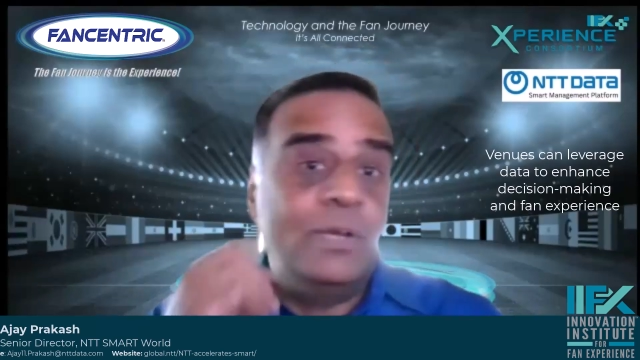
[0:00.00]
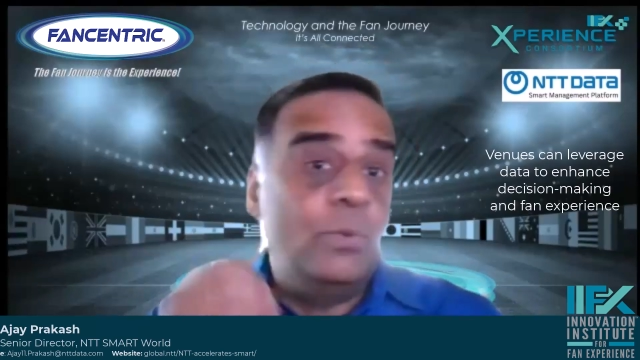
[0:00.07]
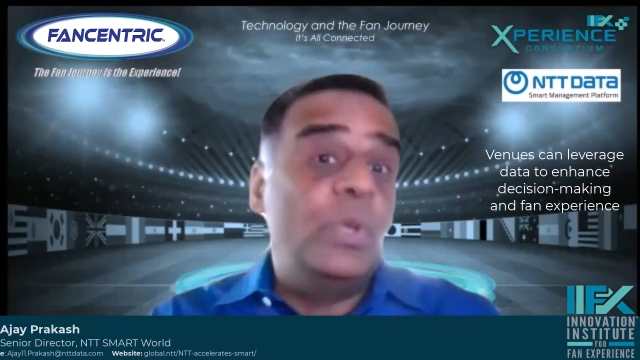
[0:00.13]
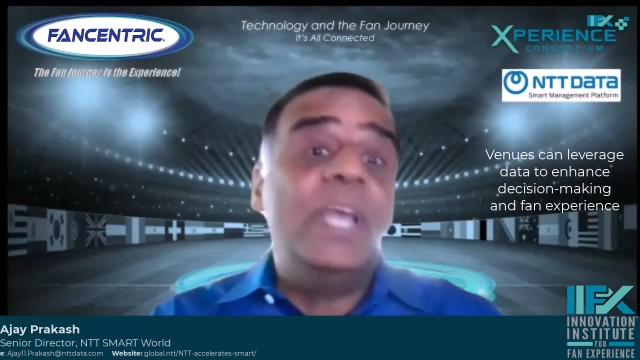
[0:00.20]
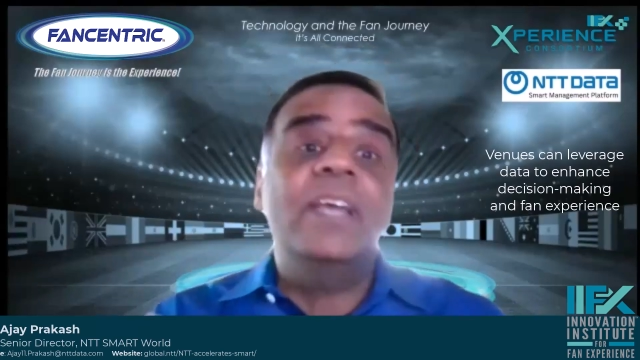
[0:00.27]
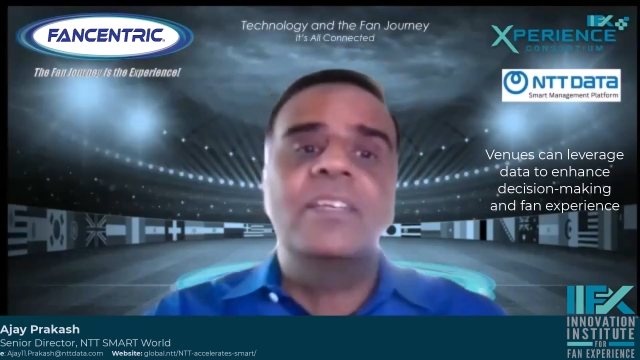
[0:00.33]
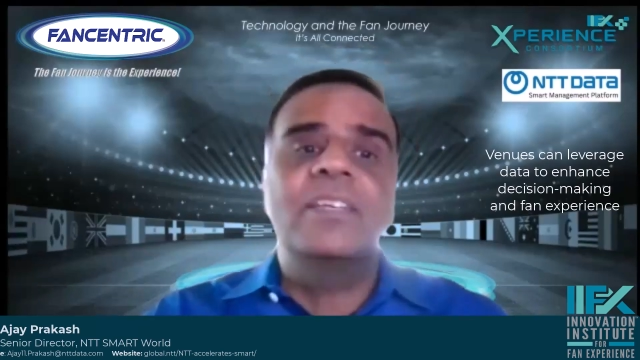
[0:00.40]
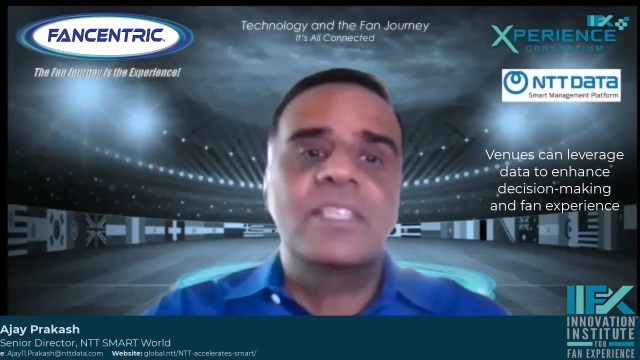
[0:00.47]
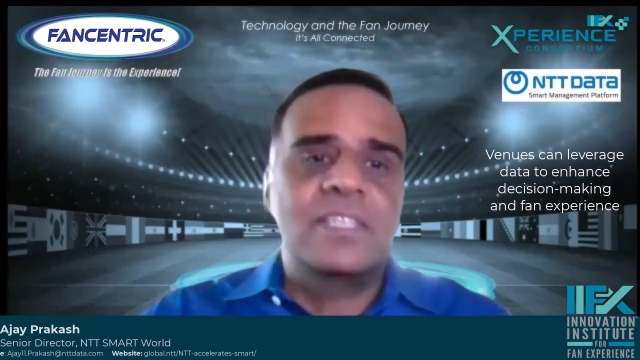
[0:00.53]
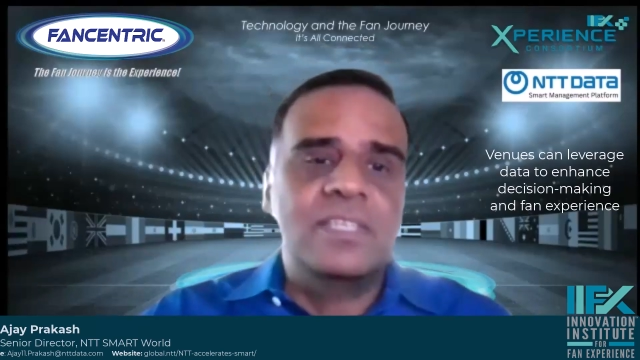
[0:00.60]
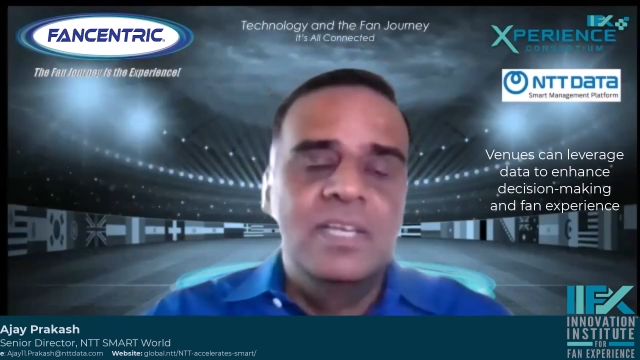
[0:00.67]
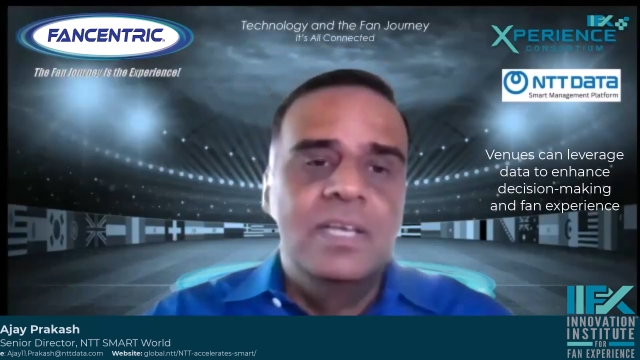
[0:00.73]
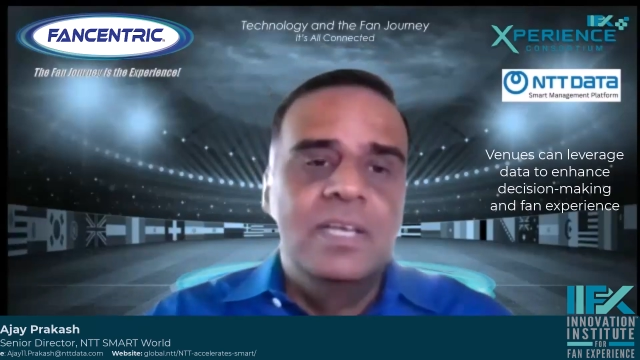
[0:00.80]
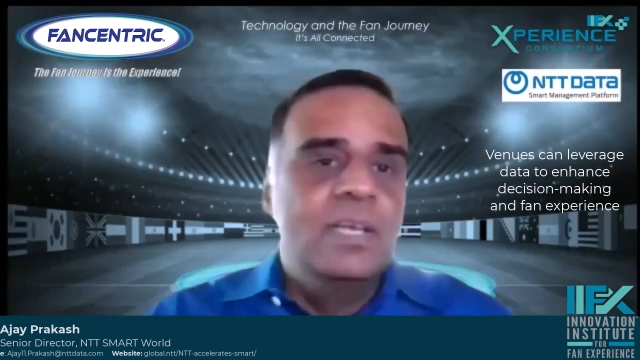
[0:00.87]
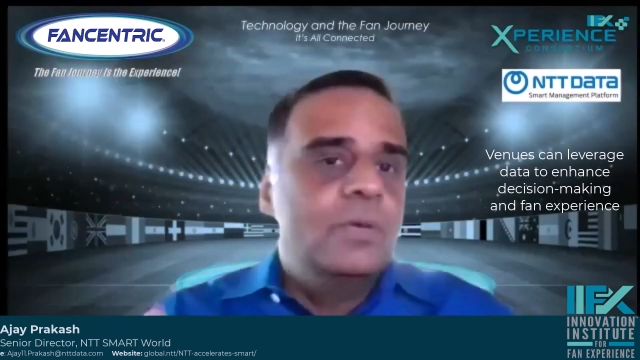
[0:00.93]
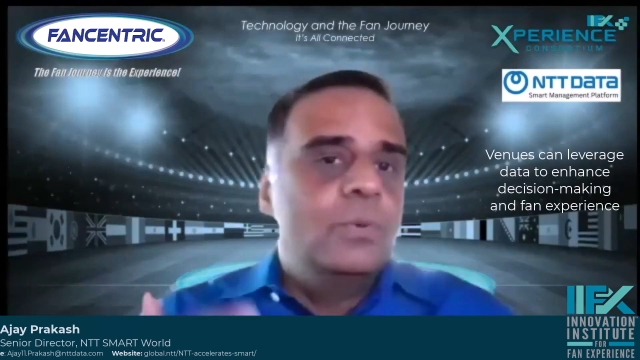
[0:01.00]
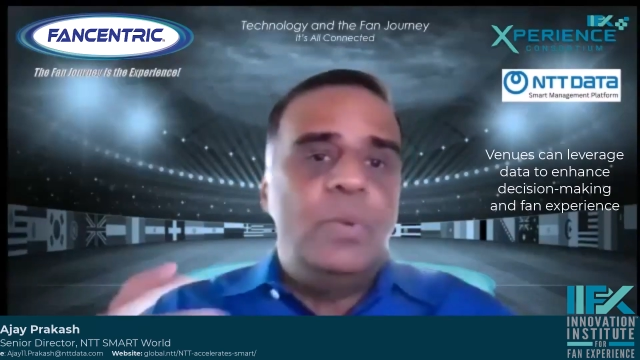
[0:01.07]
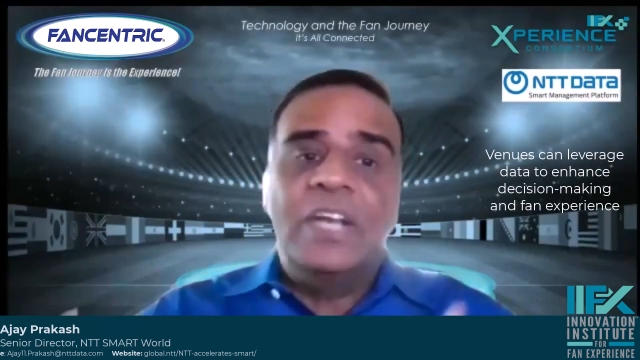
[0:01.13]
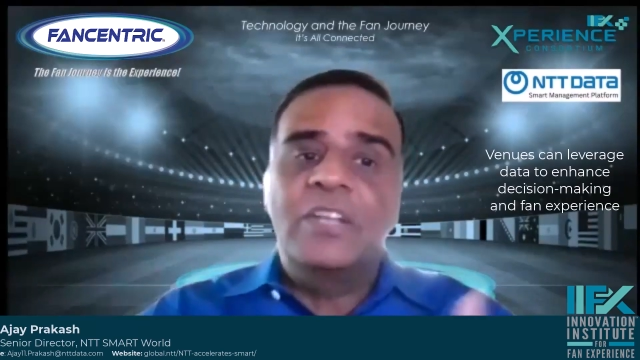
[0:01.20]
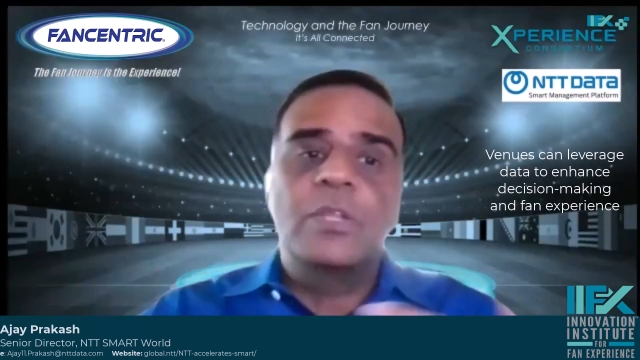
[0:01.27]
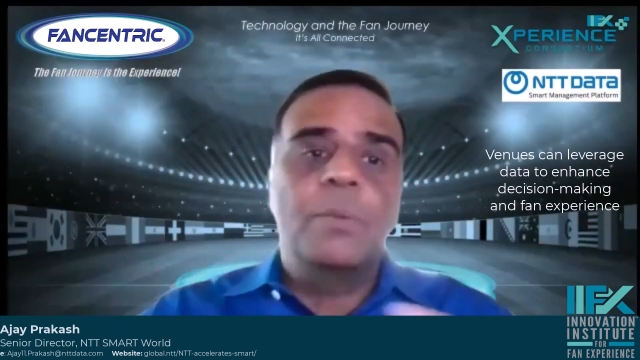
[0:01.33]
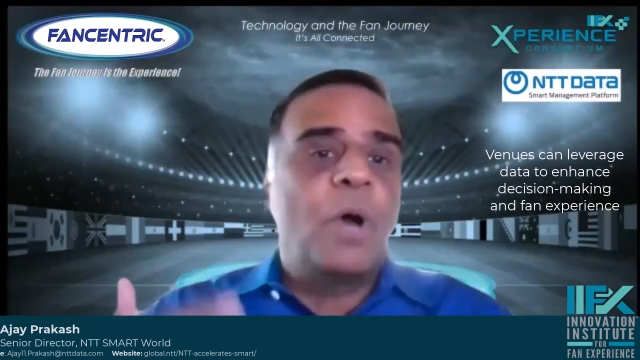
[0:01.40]
and where
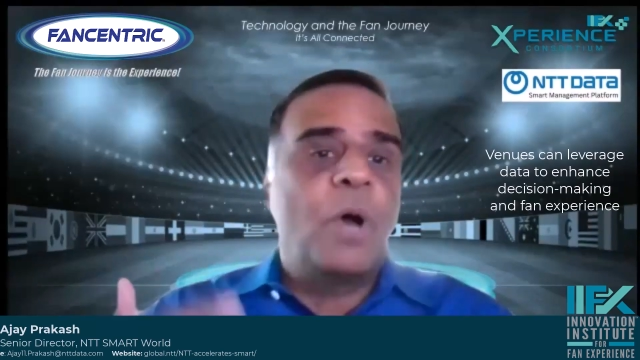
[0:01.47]
the